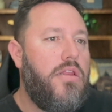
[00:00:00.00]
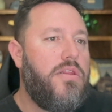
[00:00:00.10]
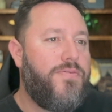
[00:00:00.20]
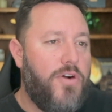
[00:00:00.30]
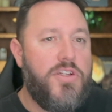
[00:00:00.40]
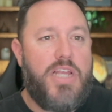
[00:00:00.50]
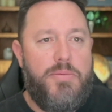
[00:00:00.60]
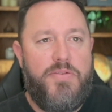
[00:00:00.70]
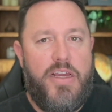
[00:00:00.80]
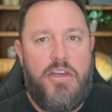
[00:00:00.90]
The first type
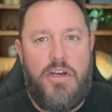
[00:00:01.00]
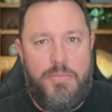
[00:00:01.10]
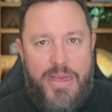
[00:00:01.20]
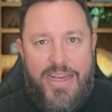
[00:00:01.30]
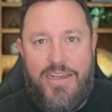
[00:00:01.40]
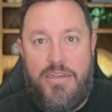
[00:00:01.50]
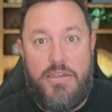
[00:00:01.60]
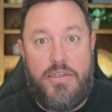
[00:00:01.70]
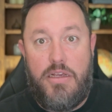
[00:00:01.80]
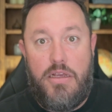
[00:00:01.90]
of income
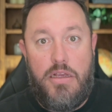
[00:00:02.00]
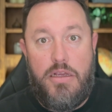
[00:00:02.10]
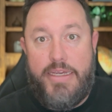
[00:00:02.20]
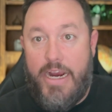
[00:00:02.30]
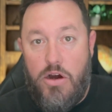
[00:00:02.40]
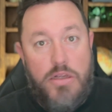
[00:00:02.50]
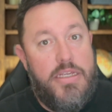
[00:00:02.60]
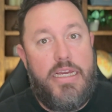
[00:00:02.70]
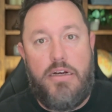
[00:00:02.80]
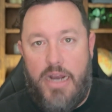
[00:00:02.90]
is
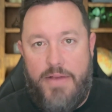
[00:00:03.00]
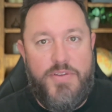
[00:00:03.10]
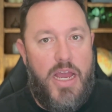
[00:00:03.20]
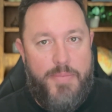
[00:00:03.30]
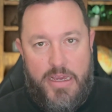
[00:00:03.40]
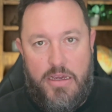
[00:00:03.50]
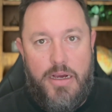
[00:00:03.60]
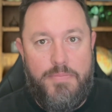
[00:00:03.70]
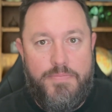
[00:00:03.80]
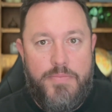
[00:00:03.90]
guaranteed lifetime
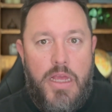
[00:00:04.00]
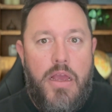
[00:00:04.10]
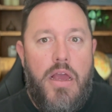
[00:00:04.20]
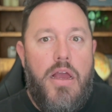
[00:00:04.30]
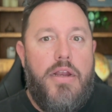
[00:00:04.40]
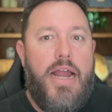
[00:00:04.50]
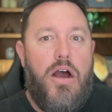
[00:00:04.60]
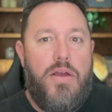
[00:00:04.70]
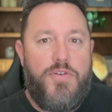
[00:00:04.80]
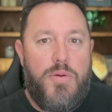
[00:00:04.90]
income.
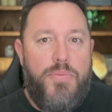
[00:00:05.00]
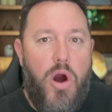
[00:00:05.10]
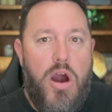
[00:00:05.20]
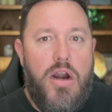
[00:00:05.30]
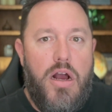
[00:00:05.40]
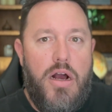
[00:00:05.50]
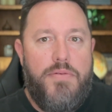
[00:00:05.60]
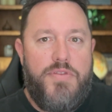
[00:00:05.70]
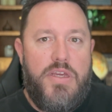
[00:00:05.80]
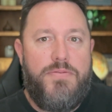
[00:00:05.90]
Now, if you're part
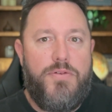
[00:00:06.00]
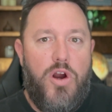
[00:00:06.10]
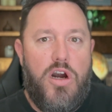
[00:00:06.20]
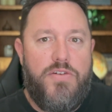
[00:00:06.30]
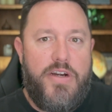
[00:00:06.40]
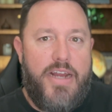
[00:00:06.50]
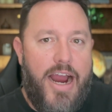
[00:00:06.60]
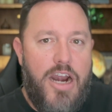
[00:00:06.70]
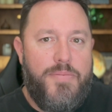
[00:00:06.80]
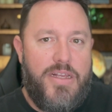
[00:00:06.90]
of the Florida
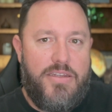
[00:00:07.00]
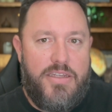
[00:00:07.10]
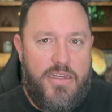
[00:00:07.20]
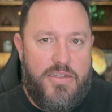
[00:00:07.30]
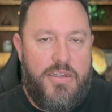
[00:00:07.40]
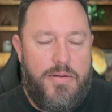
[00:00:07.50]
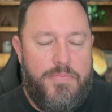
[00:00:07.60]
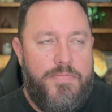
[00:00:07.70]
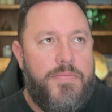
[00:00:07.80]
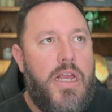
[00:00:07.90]
retirement
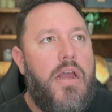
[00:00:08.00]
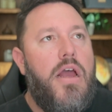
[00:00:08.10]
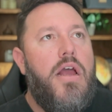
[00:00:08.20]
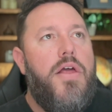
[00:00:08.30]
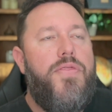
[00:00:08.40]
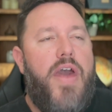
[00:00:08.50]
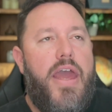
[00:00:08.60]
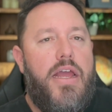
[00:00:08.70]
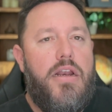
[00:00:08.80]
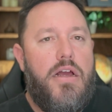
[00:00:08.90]
system,
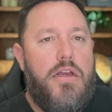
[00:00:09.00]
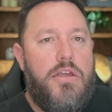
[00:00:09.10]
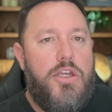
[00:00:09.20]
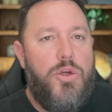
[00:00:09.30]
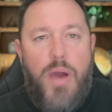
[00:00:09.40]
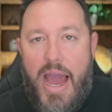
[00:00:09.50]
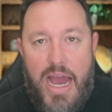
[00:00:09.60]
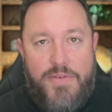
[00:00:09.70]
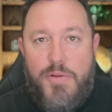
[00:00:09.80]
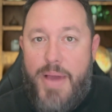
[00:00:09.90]
then you
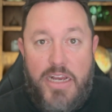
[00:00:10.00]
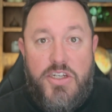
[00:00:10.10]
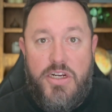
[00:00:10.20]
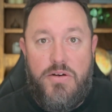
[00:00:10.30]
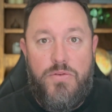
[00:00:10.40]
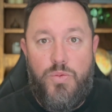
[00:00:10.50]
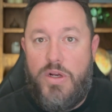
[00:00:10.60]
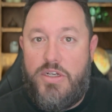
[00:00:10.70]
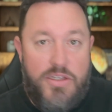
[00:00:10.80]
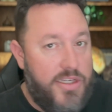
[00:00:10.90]
have a pension,
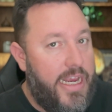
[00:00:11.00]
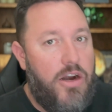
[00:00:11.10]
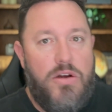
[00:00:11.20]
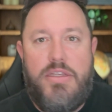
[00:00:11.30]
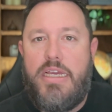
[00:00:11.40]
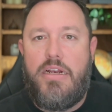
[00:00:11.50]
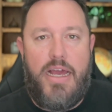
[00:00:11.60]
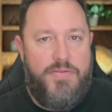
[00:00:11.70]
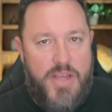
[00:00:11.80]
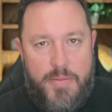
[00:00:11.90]
which is guaranteed
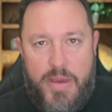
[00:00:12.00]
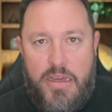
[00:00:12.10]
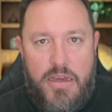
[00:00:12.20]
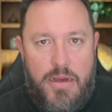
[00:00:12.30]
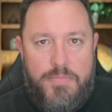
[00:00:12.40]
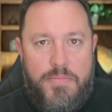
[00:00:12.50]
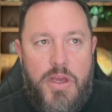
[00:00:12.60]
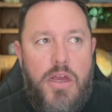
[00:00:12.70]
lifetime income.